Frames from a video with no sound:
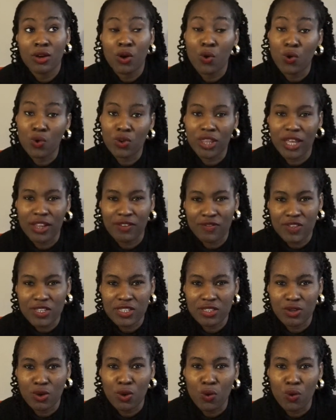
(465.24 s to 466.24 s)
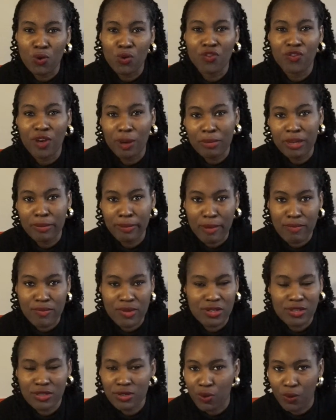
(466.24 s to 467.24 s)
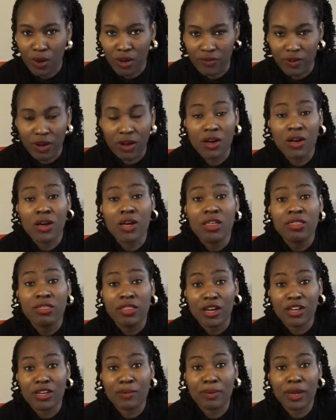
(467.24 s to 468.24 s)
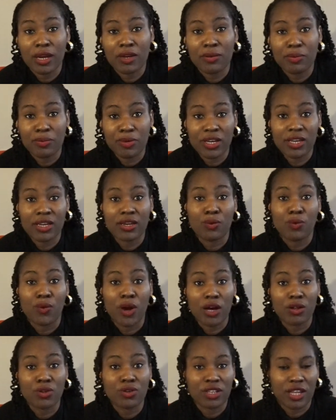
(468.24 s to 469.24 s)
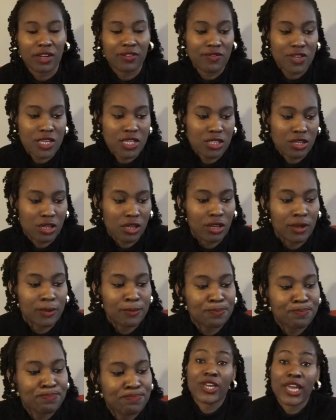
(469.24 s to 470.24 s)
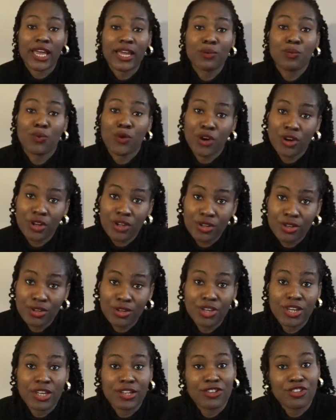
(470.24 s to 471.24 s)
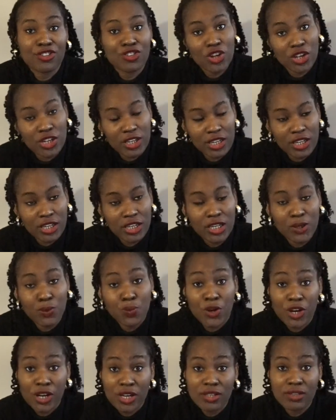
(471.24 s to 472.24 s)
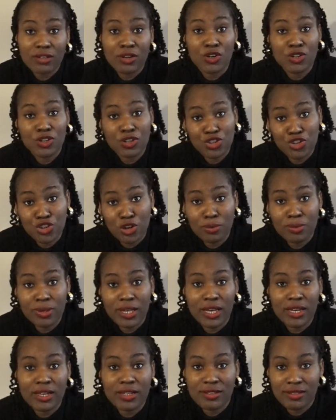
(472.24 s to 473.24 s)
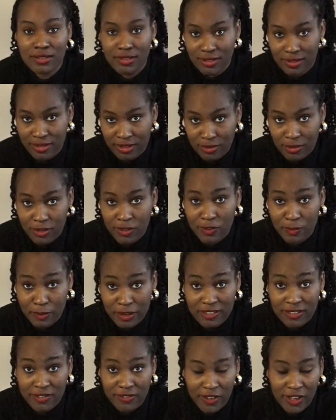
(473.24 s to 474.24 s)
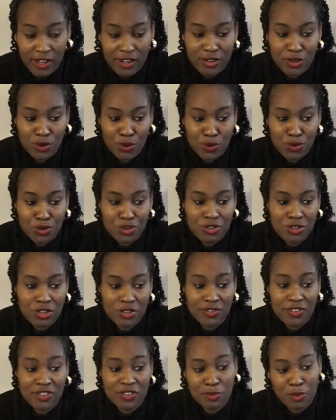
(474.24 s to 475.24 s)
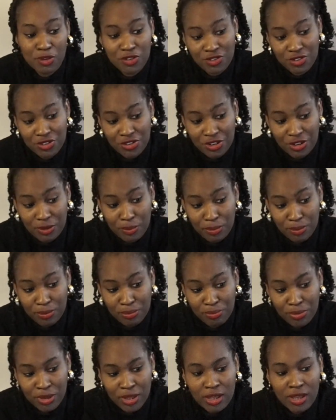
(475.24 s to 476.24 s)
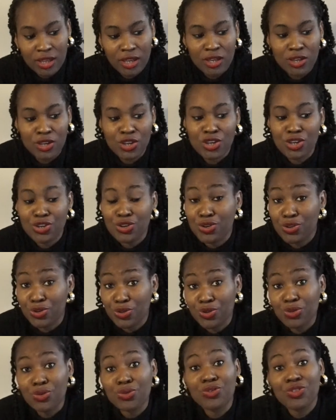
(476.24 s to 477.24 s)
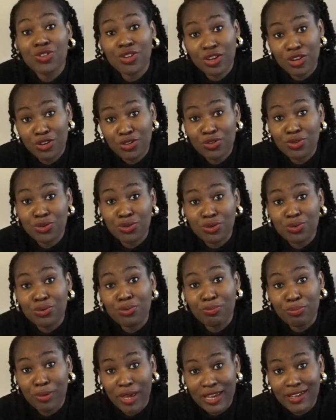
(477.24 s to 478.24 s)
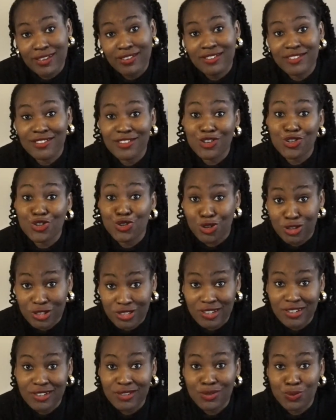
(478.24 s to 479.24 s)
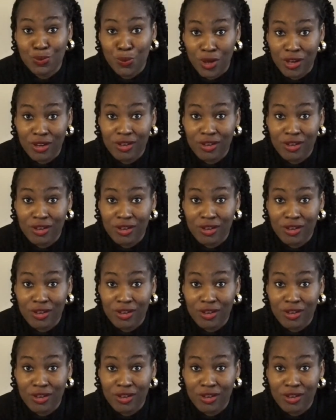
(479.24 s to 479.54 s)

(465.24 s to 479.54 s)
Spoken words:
on that visa, or family members or whatever that you plan on bringing while on that visa. You can work, you can study, work on the job that it's specified on your certificate of sponsorship. You can do tier 2 base shortage